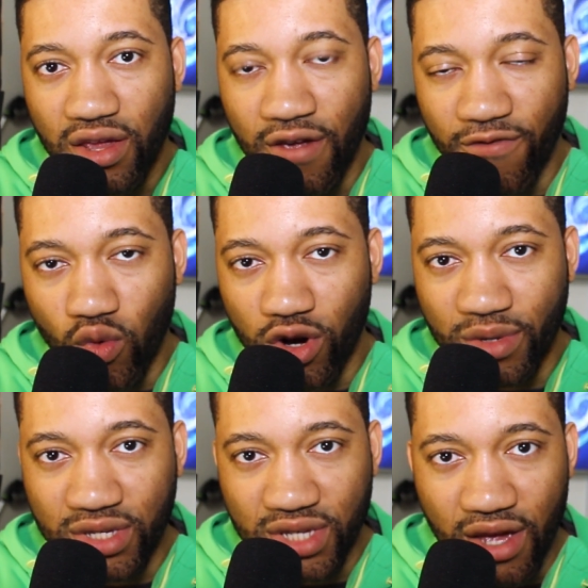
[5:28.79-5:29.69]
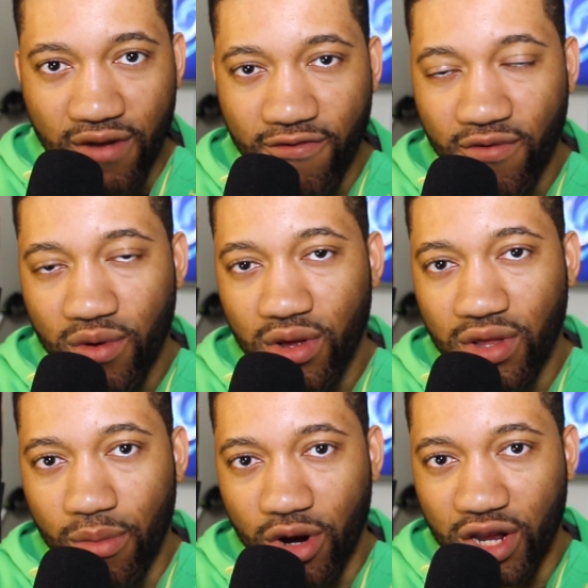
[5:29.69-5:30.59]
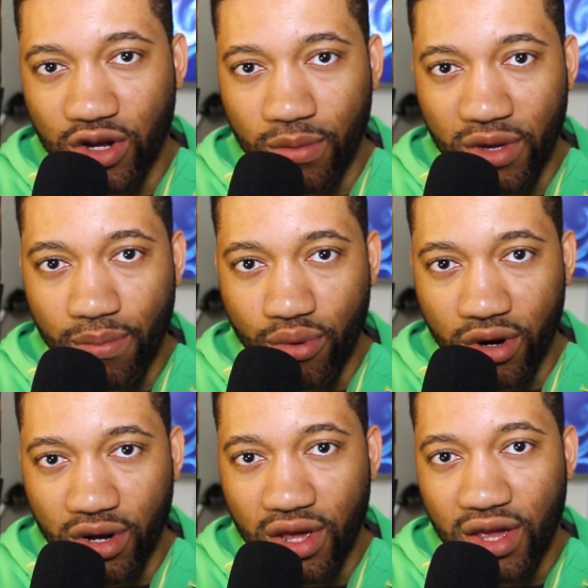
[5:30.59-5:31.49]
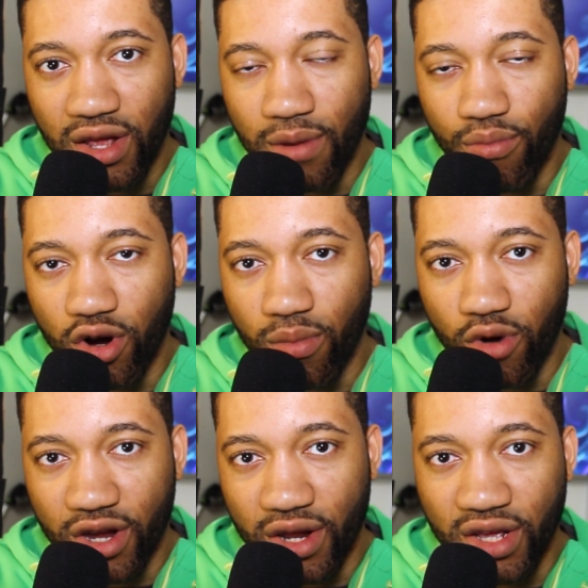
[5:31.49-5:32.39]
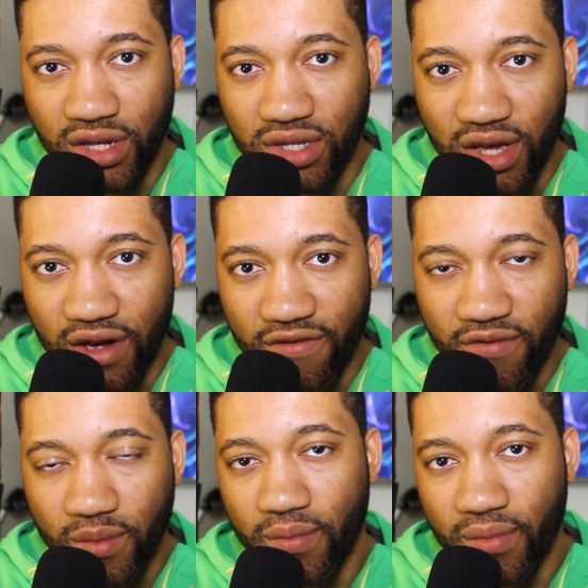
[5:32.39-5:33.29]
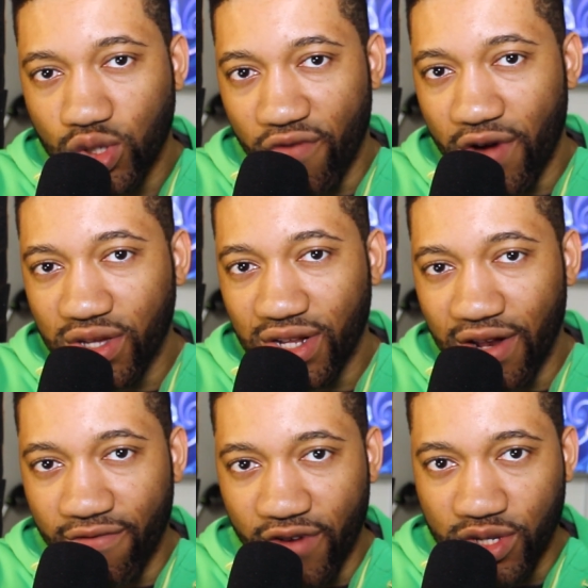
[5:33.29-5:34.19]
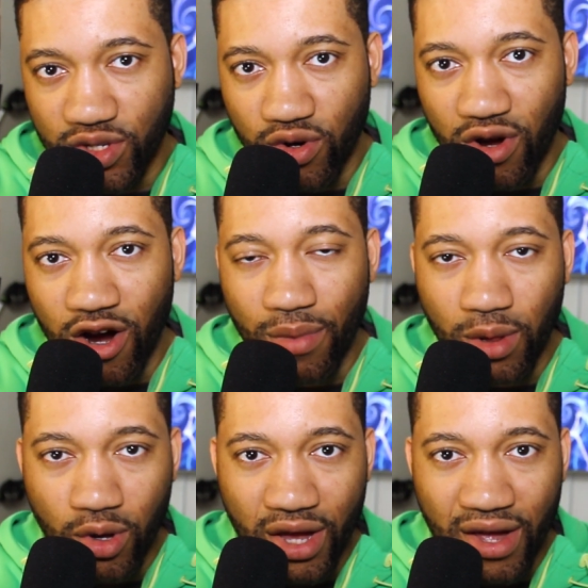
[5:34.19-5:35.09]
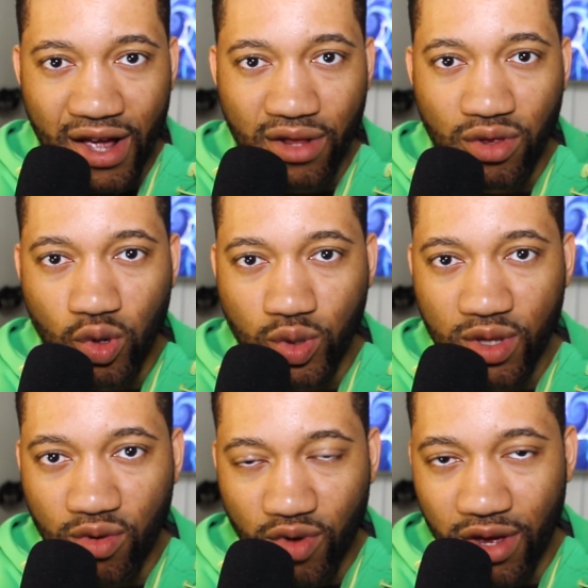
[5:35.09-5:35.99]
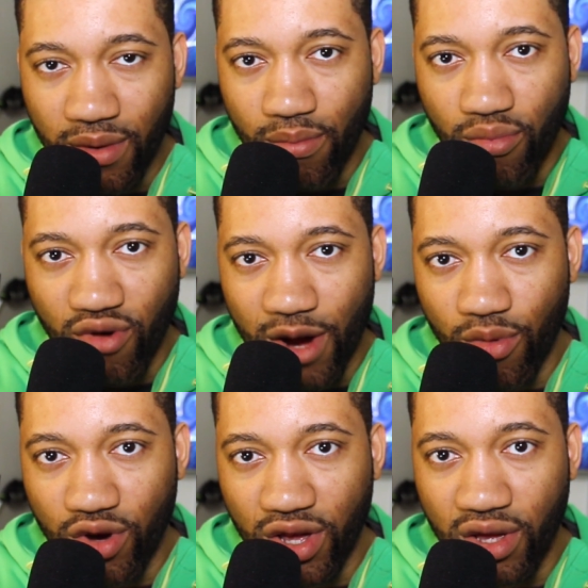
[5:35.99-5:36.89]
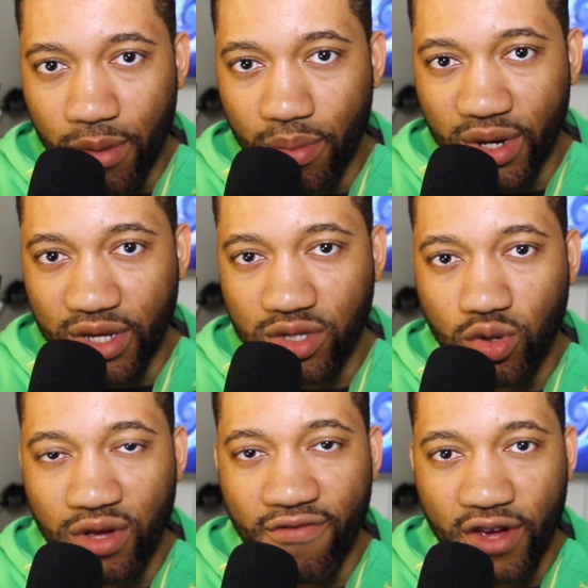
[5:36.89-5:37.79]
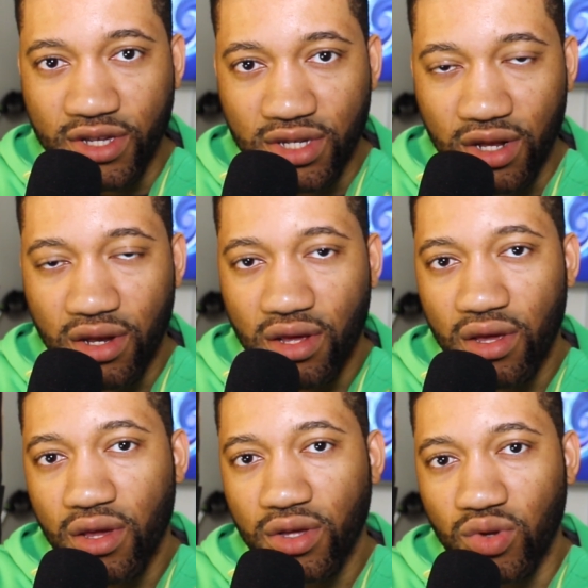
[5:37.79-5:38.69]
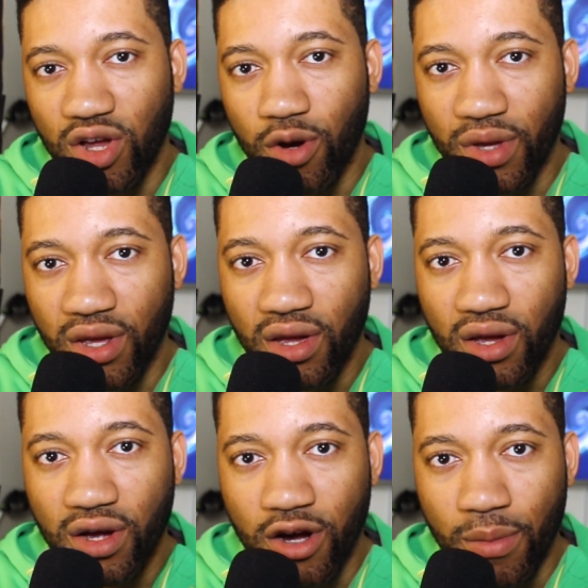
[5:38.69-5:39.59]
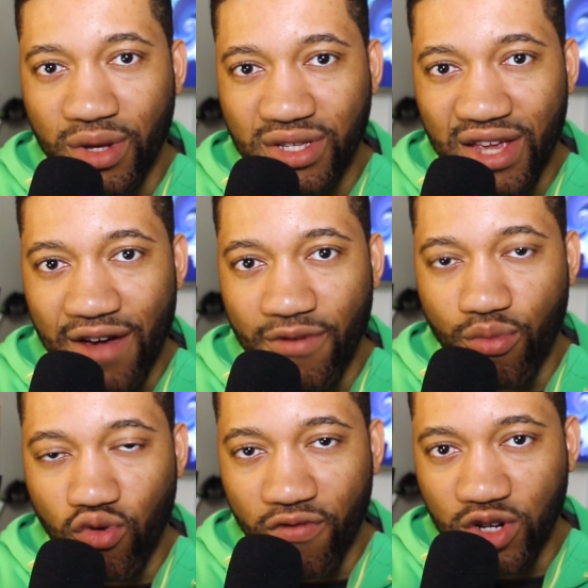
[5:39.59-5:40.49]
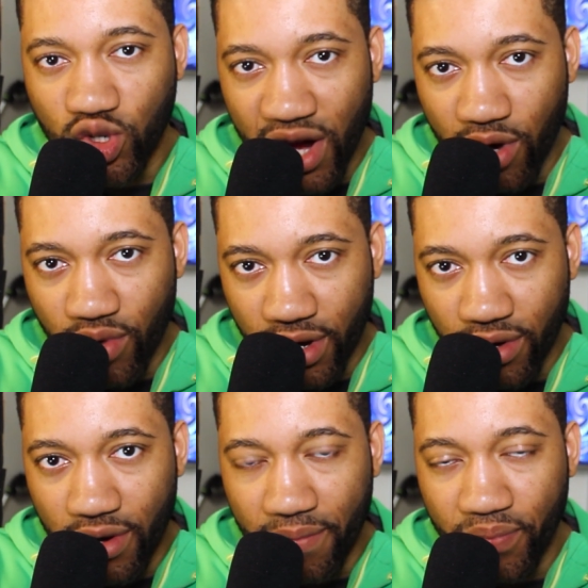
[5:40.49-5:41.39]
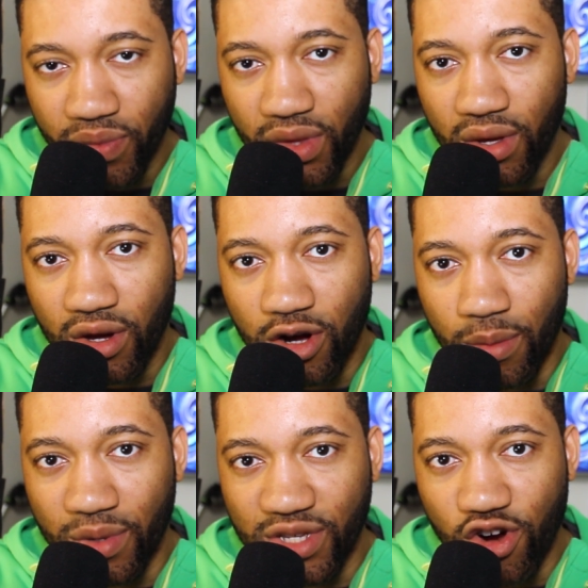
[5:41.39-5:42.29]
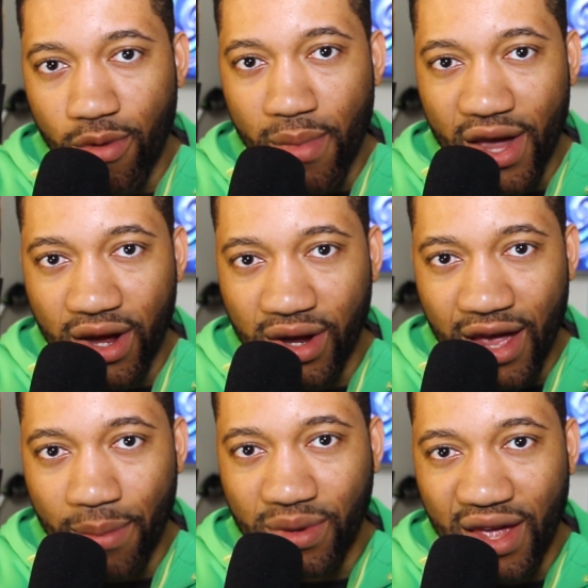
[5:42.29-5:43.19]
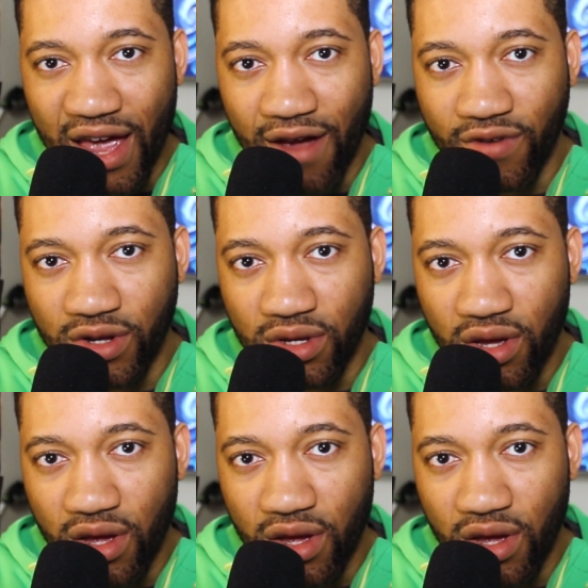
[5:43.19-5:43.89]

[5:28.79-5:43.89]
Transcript: if you want to be safe, the money could be put in a broad market ETF. So if I was an investor, I'll be looking at those three primary companies to invest in. So that would be companies that have a proven track record, companies that are mega cap that have a